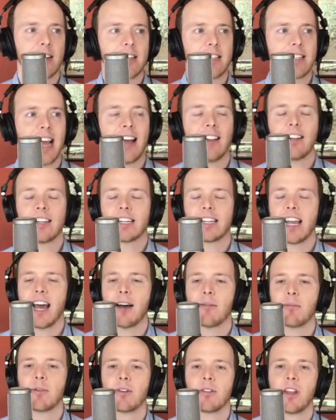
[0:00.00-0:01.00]
talent
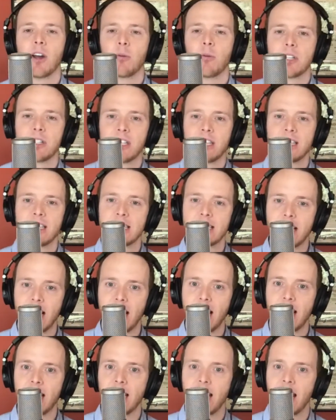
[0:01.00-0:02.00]
gap that we see
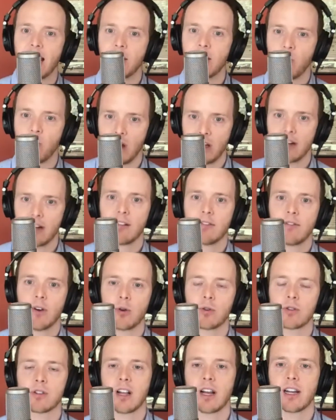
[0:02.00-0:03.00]
today and what
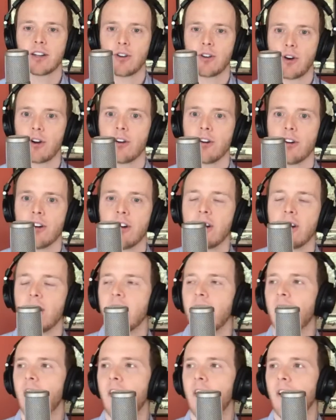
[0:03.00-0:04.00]
folks like Gartner
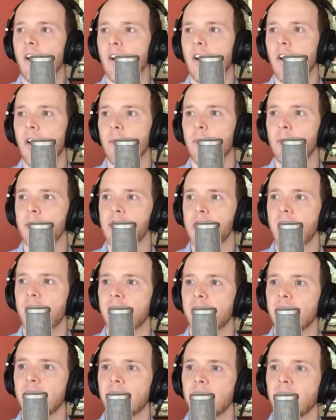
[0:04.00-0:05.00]
are
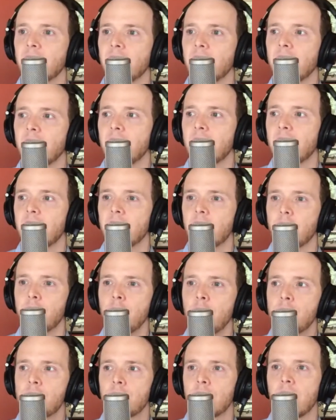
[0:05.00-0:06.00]
projecting in the
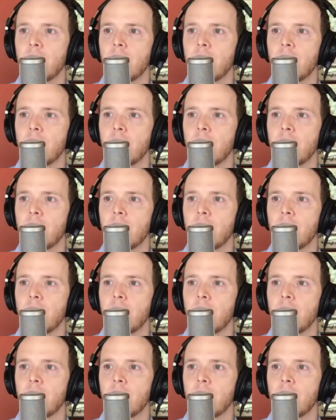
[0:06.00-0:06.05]
future.